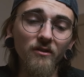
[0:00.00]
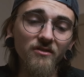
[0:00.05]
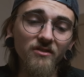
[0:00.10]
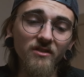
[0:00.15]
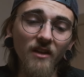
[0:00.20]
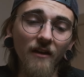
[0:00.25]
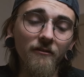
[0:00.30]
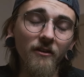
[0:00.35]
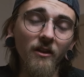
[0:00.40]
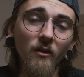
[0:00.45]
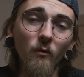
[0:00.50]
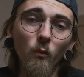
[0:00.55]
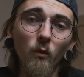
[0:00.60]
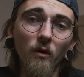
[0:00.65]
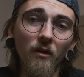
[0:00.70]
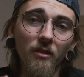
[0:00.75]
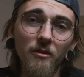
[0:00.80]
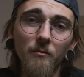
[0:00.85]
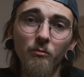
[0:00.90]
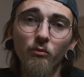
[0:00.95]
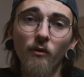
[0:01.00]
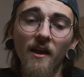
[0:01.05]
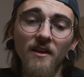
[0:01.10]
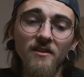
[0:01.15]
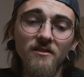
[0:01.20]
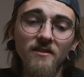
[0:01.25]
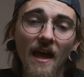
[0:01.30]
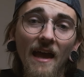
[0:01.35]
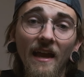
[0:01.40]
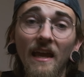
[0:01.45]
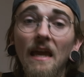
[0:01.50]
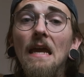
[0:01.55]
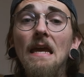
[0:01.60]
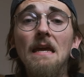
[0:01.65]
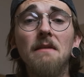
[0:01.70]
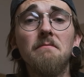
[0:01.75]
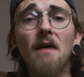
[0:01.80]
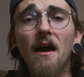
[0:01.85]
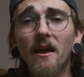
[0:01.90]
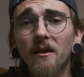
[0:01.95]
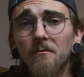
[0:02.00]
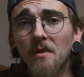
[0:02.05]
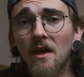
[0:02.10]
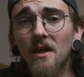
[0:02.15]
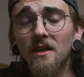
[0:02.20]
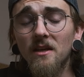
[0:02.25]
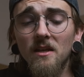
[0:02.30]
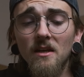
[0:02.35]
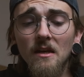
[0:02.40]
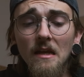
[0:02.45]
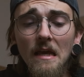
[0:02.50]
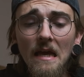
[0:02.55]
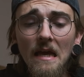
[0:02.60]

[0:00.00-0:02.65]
It's definitely worth the price tag, in my opinion.